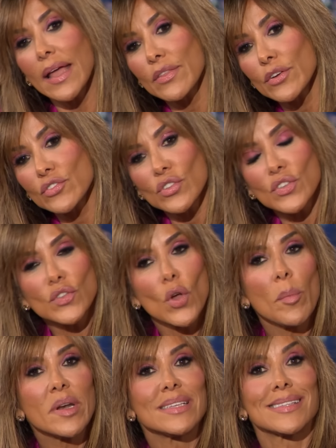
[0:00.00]
There's just so
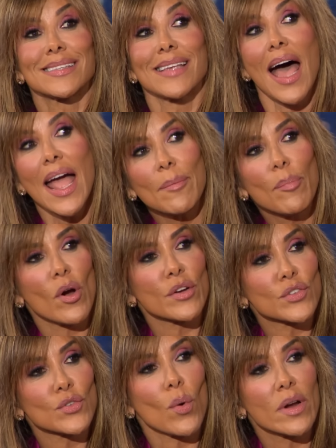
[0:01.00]
many sidebar
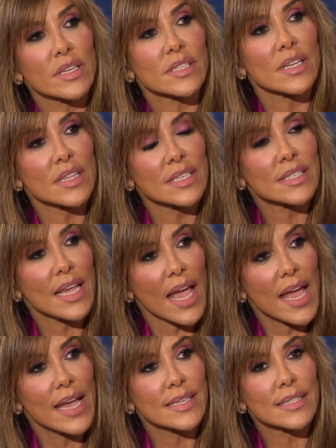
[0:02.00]
stories to this
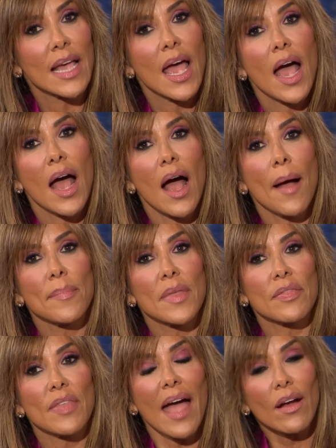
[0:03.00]
case.
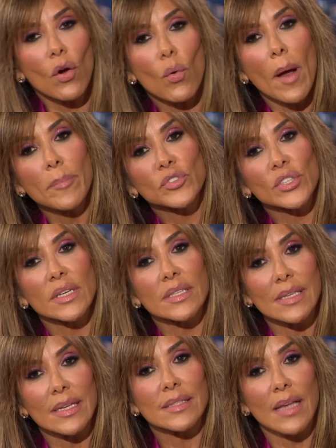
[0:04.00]
That corruption,
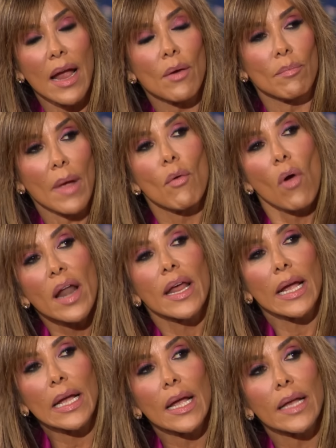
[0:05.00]
it's
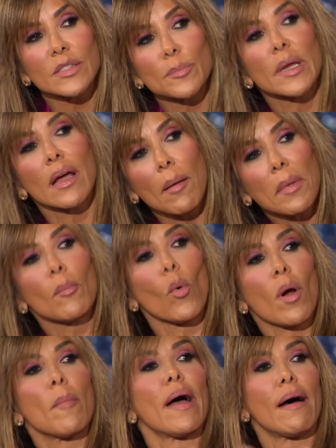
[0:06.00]
ironic. It's becoming
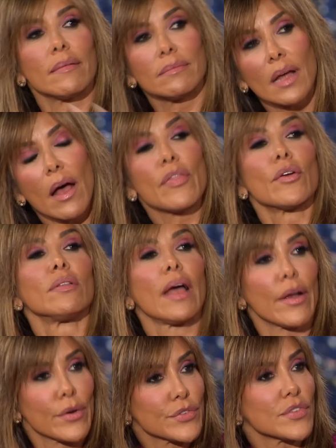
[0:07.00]
more about other
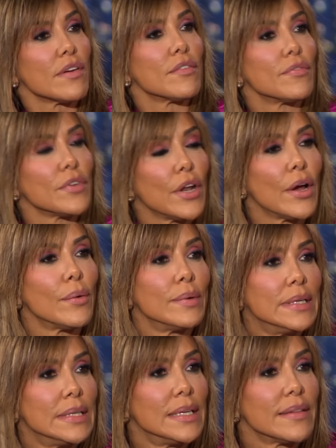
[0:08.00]
layers of, you know,
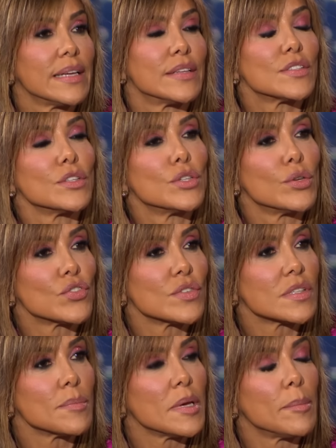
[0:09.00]

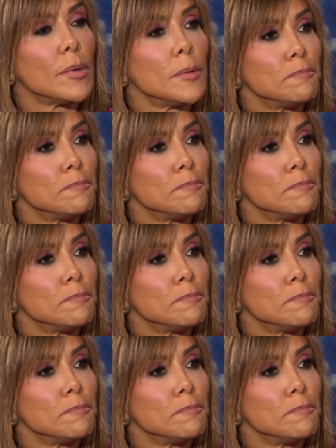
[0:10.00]
institutions and people.